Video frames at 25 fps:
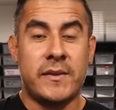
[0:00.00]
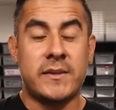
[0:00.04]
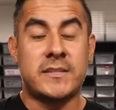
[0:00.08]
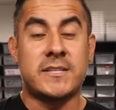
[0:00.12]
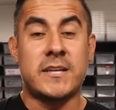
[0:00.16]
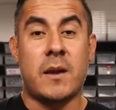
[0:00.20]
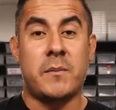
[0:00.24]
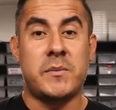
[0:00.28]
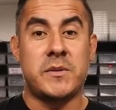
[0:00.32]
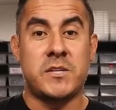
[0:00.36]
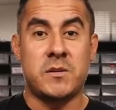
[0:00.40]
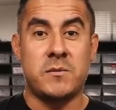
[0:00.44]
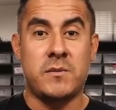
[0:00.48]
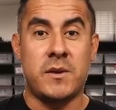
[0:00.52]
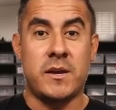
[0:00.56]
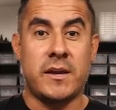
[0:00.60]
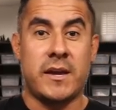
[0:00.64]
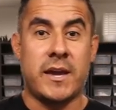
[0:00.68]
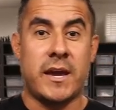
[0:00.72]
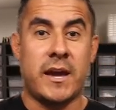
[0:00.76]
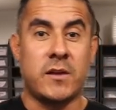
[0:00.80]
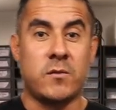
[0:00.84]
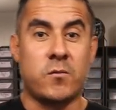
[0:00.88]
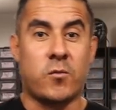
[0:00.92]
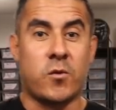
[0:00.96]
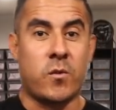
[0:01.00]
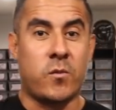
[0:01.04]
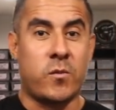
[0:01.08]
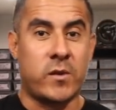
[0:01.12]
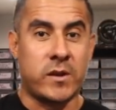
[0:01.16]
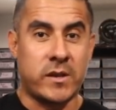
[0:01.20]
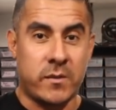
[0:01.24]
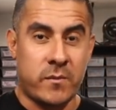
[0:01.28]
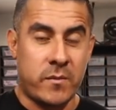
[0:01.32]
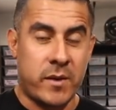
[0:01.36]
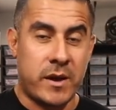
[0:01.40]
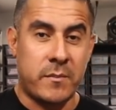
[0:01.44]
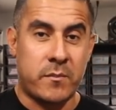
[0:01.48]
This happened to me again where
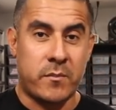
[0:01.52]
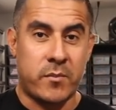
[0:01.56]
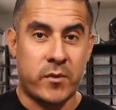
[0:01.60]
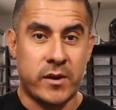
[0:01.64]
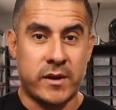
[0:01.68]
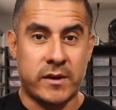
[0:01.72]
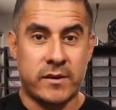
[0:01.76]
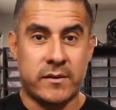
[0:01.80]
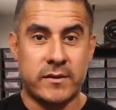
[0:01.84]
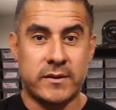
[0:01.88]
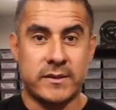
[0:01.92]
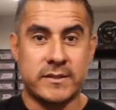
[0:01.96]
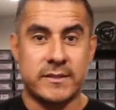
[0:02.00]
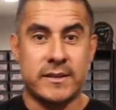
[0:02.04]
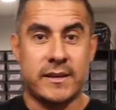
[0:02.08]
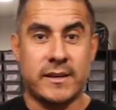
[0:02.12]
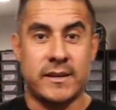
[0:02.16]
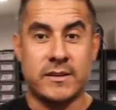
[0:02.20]
one of my breeders